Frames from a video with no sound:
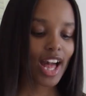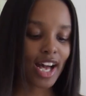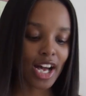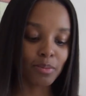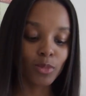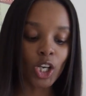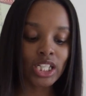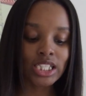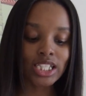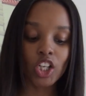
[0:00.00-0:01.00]
I'm not
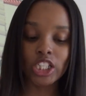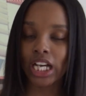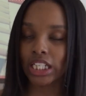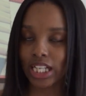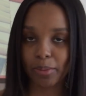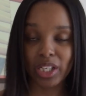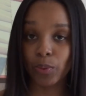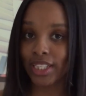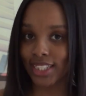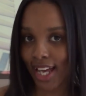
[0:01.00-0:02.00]
going to tell you guys how many
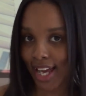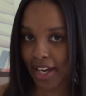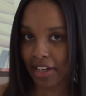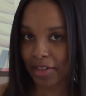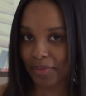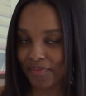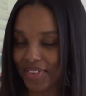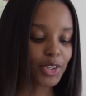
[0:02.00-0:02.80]
weeks I am.